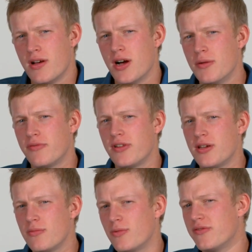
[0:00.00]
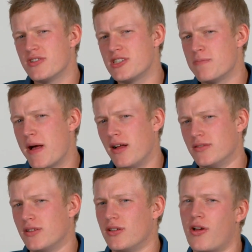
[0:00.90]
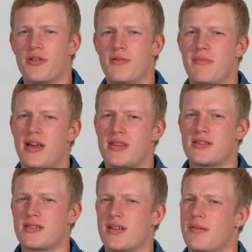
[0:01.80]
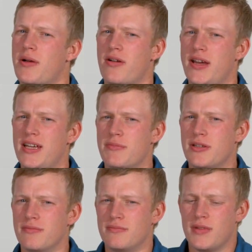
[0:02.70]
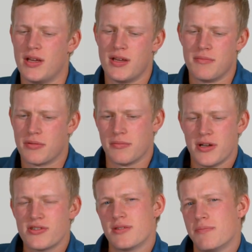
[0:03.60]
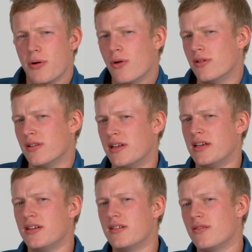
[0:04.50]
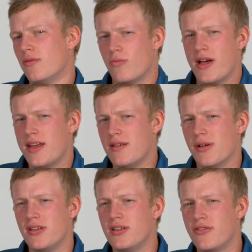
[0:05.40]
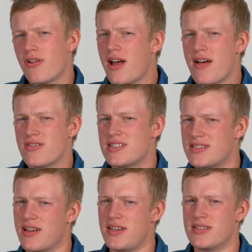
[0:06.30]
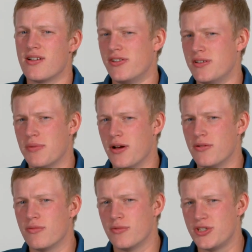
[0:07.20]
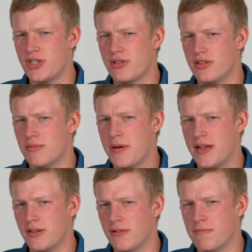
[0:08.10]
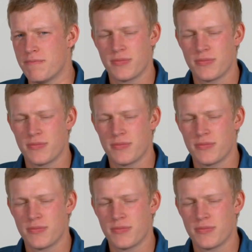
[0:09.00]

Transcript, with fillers: Hopefully, we've dispelled a lot of the myths about aiming. But most importantly, when aiming, you've got to have a sight on your bow which you can depend on.